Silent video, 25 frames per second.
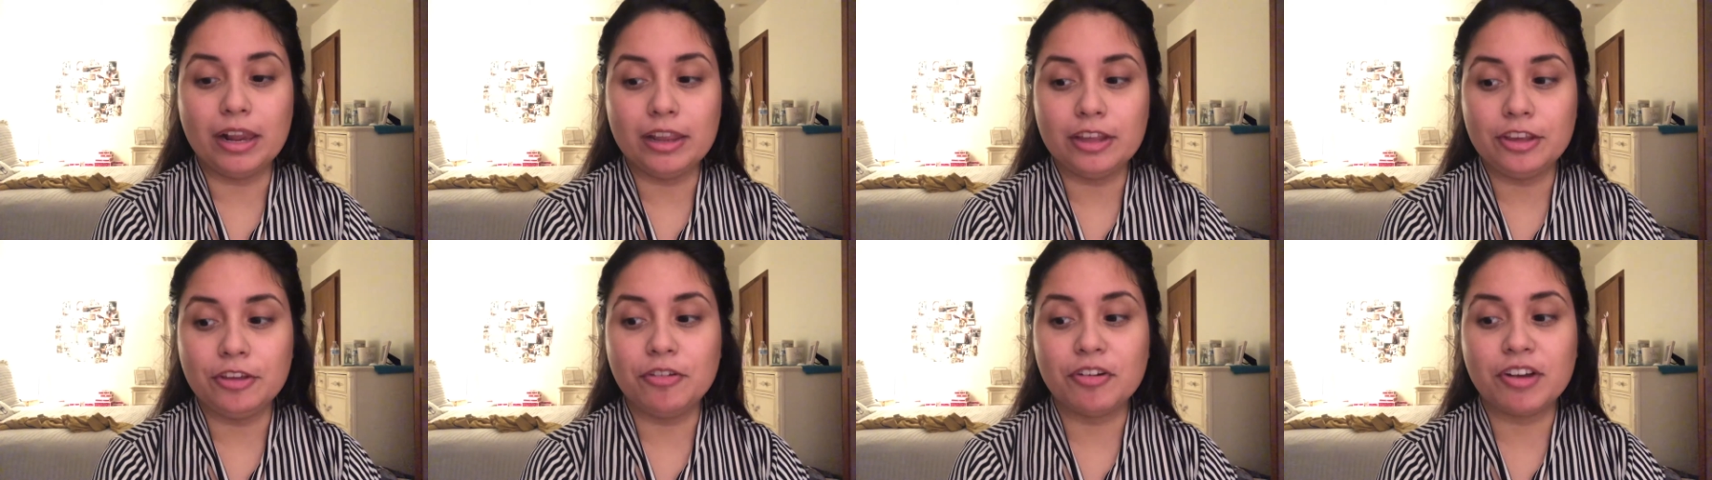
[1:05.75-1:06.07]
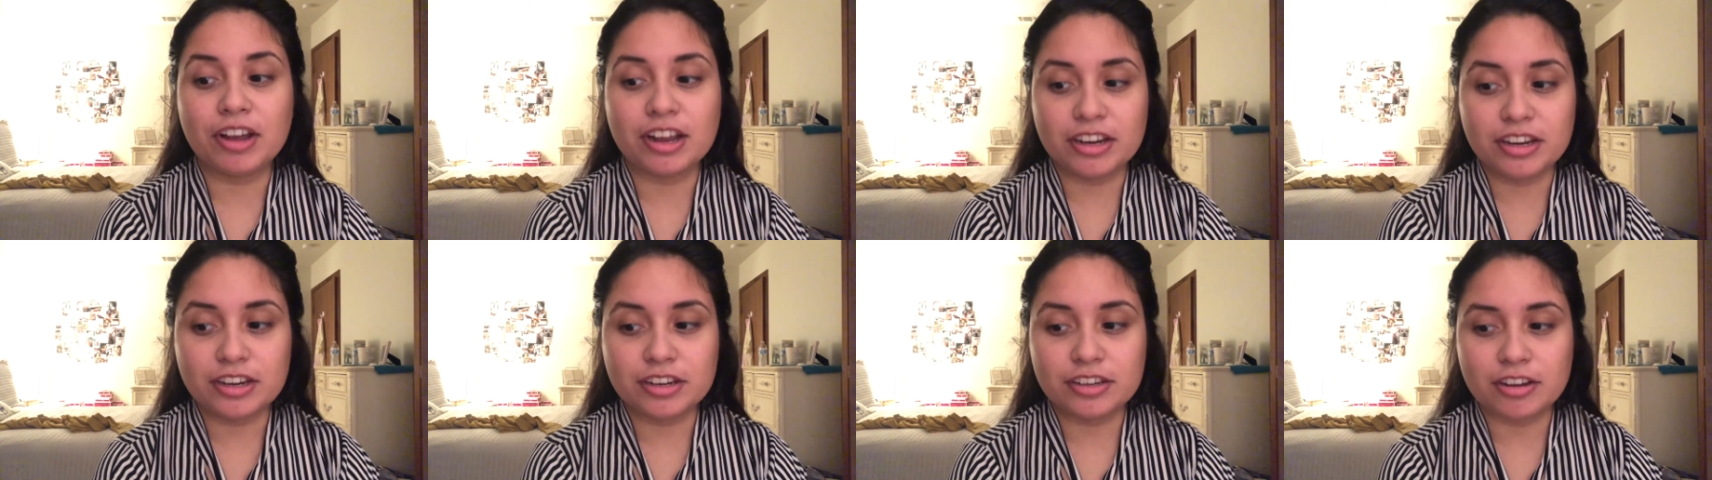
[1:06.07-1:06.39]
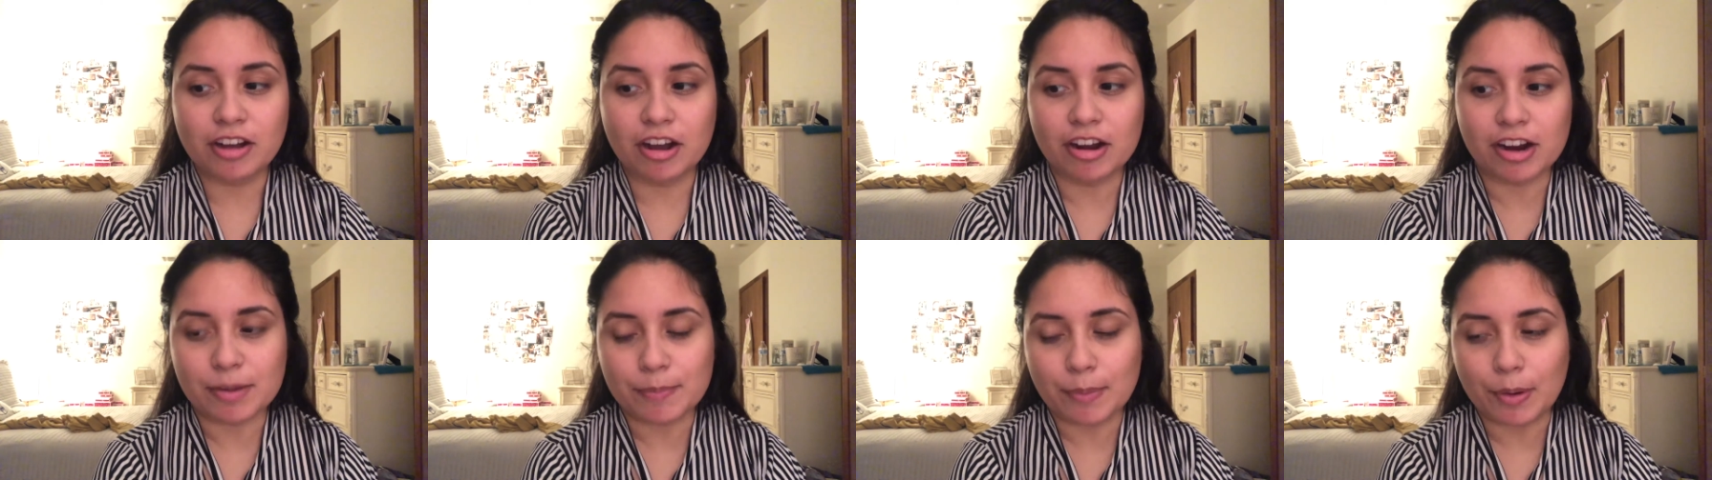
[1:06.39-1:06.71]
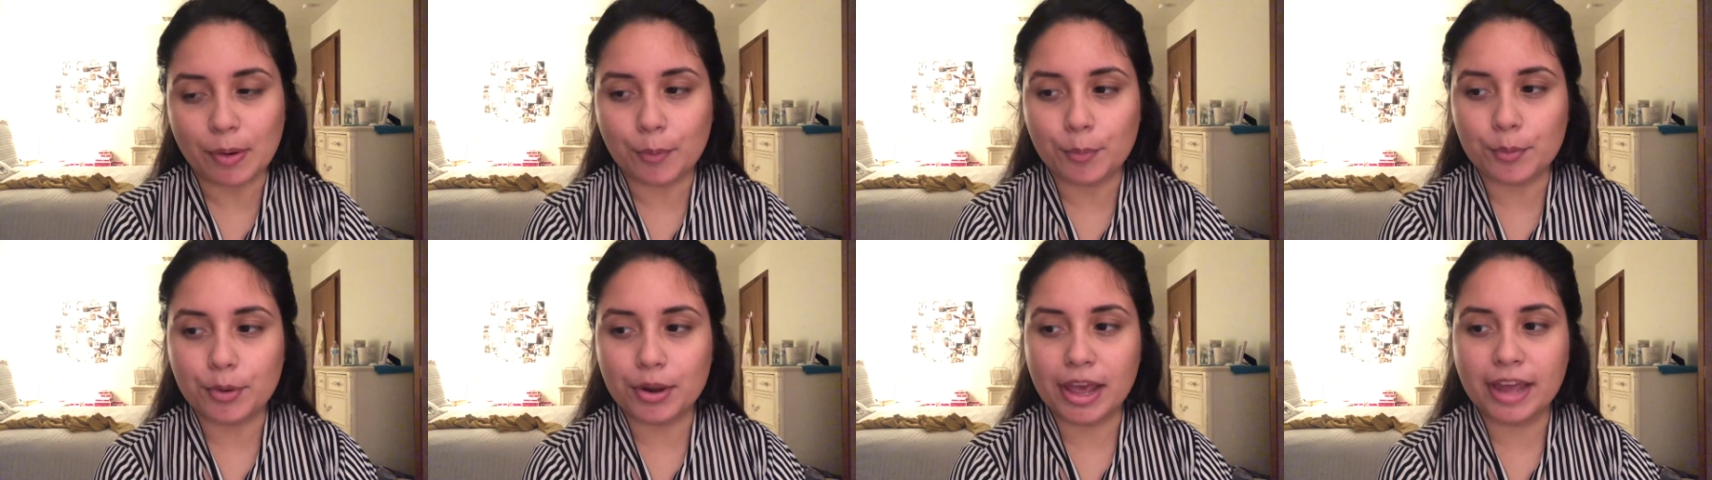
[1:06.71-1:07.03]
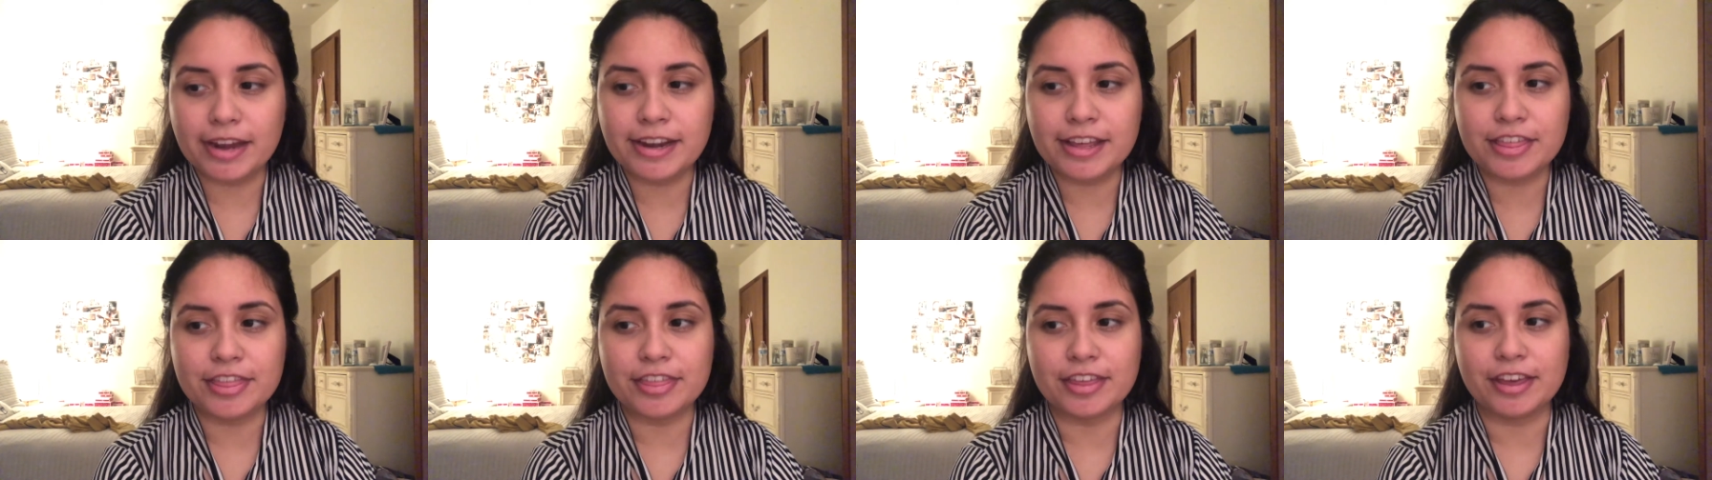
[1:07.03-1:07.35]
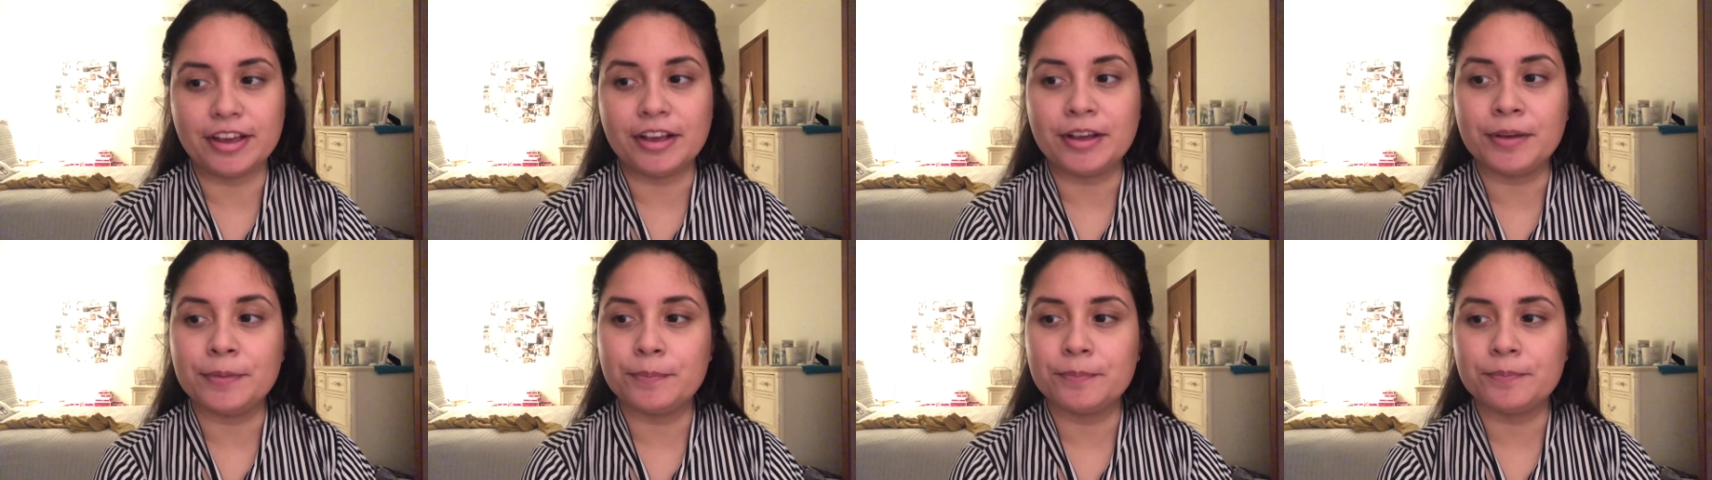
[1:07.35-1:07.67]
you can talk about
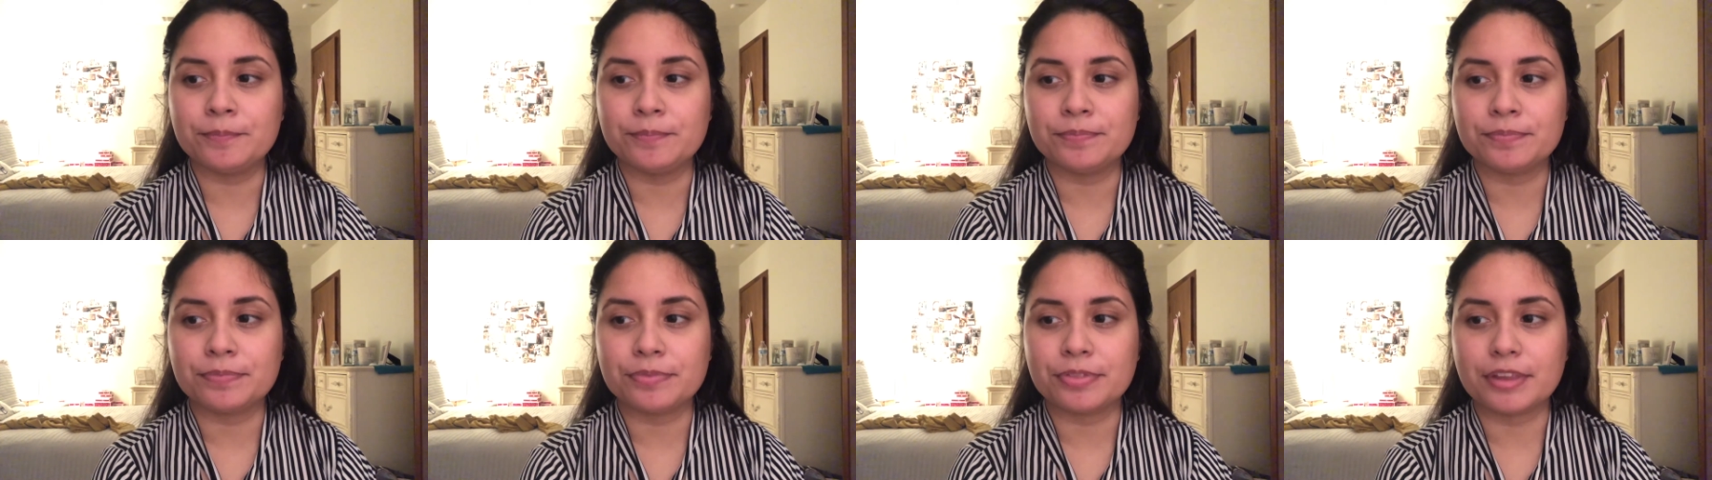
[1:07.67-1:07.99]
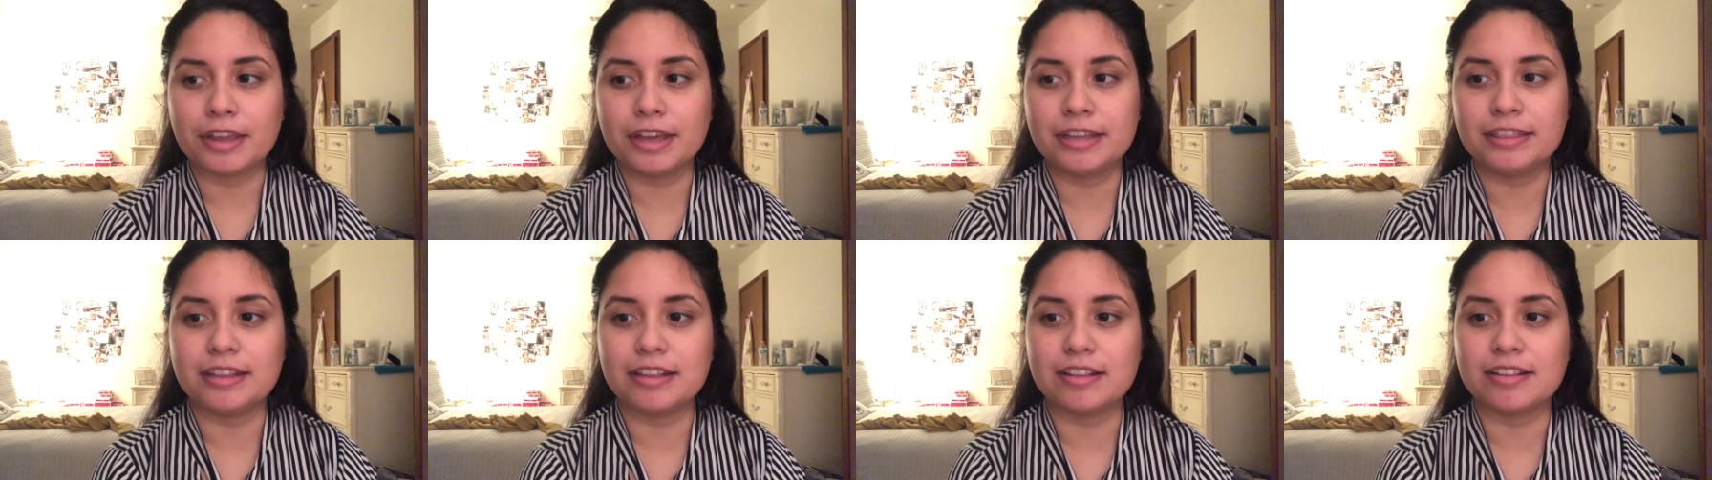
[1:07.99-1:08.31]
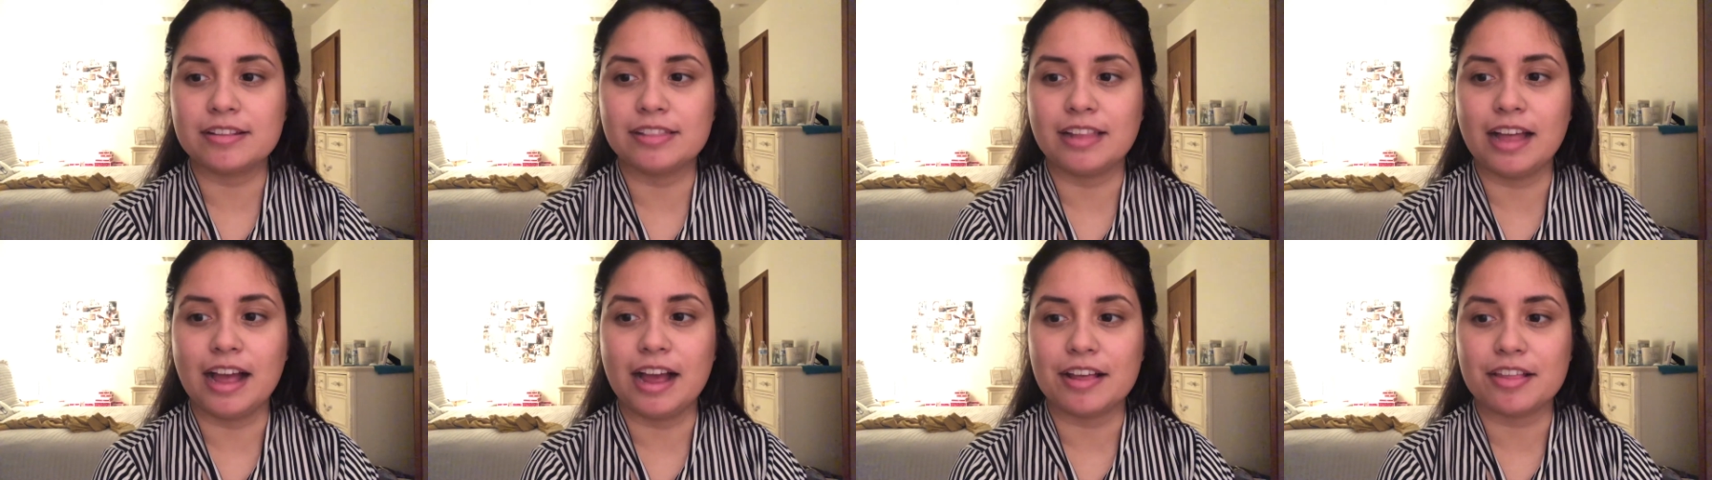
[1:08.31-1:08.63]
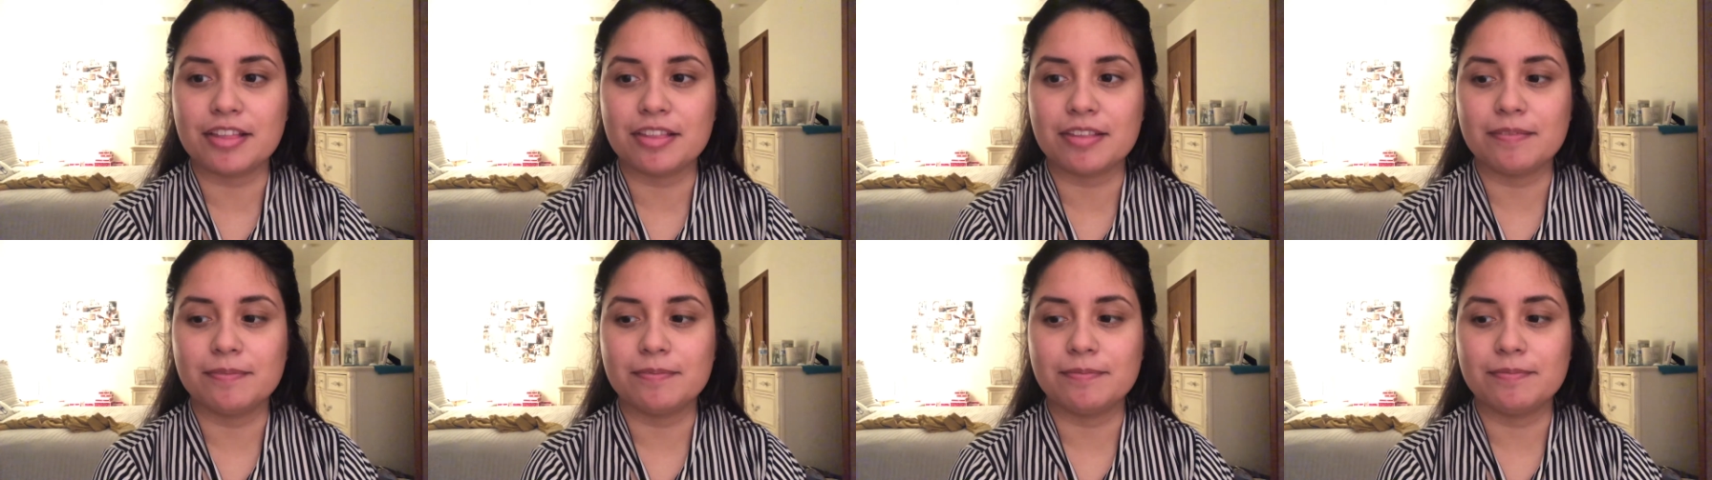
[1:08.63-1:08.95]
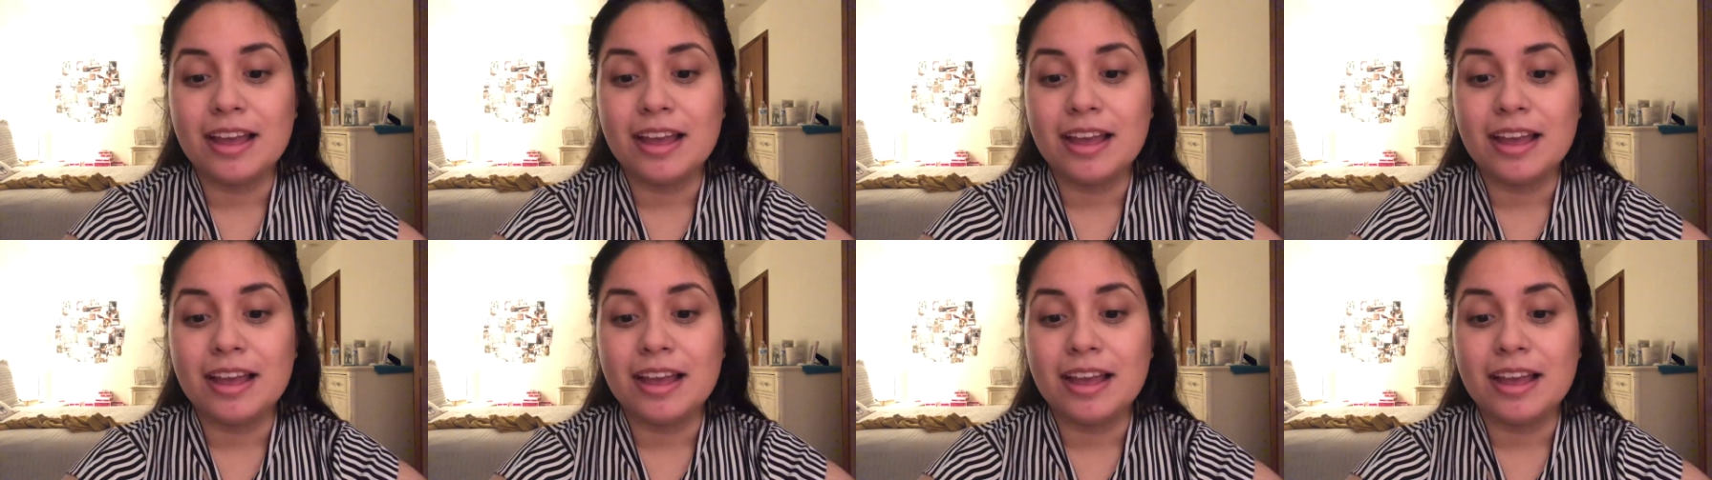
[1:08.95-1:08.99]
anything in this class.